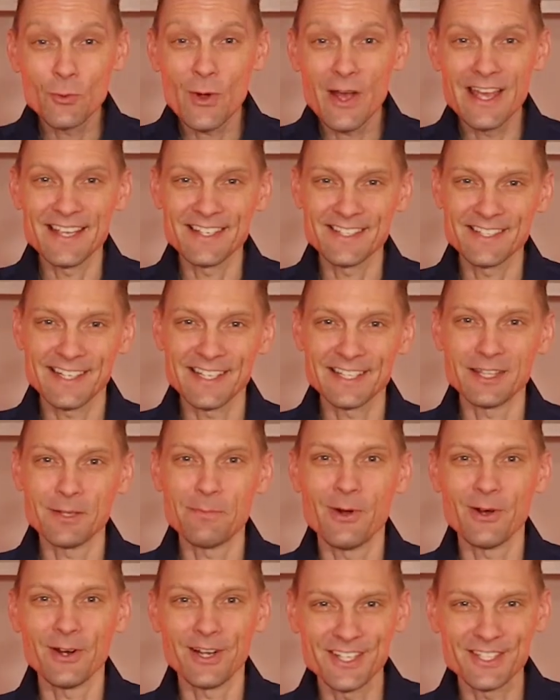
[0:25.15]
ways to get the
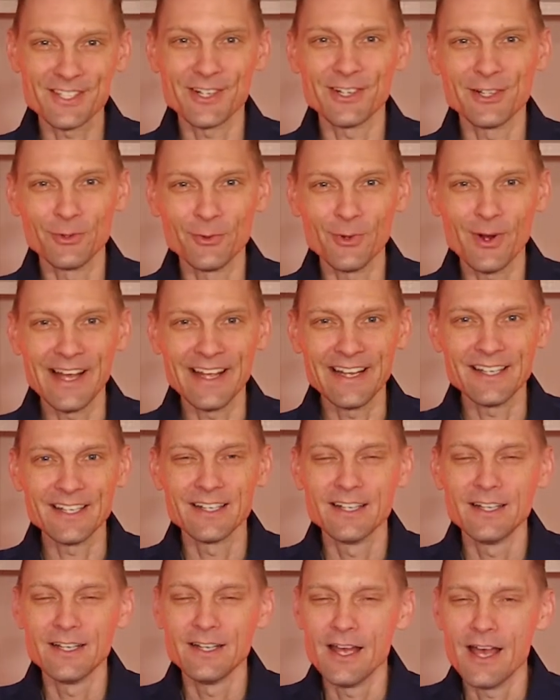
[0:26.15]
party started right,
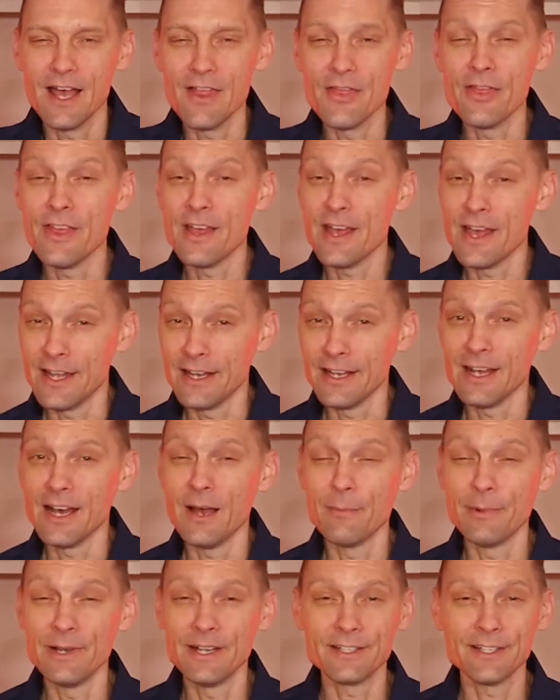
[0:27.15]
and then
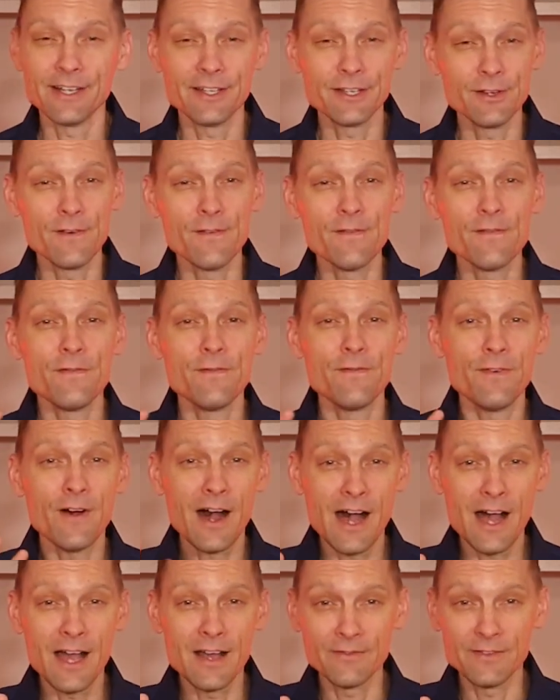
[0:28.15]
I'm going to tell you
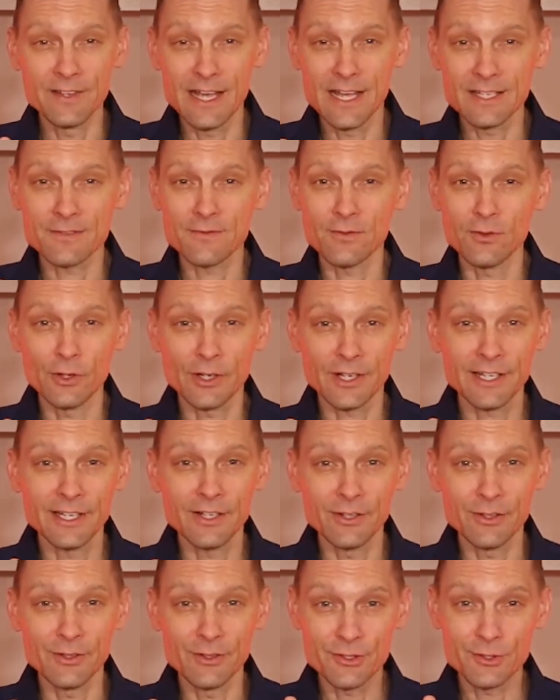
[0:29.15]
5 dance floor
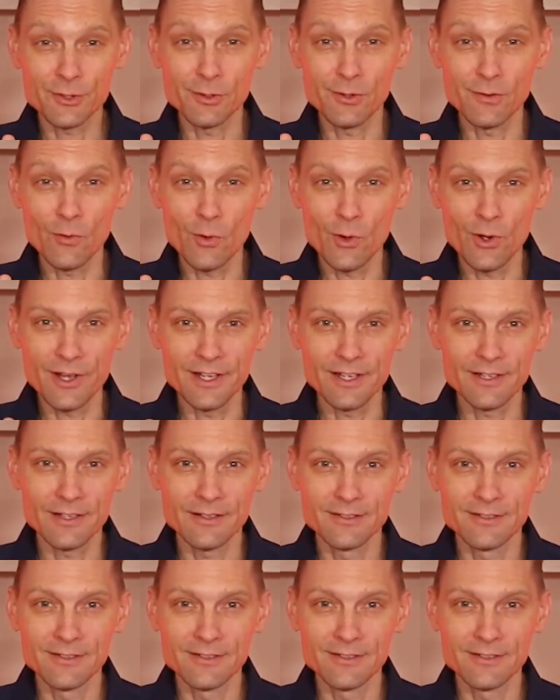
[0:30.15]
killers to avoid.